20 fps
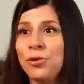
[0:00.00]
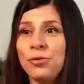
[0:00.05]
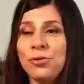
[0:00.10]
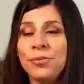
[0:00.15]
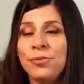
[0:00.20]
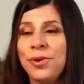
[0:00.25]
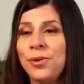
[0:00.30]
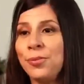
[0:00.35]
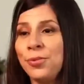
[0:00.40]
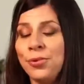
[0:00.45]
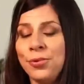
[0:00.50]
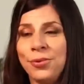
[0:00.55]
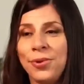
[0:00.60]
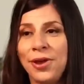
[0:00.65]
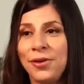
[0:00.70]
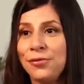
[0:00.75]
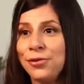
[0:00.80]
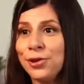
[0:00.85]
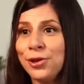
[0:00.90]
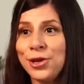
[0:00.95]
don't remember
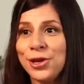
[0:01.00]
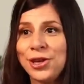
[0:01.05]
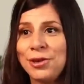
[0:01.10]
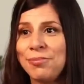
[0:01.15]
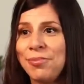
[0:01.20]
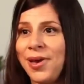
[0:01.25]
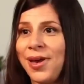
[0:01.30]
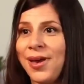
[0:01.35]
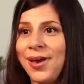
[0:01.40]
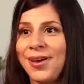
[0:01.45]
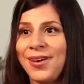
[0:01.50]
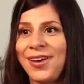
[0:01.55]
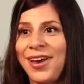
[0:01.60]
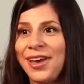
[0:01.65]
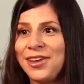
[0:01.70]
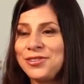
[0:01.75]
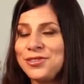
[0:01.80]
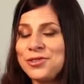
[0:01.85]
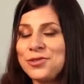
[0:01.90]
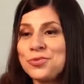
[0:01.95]
ever looking back.
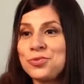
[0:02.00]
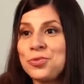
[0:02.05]
I just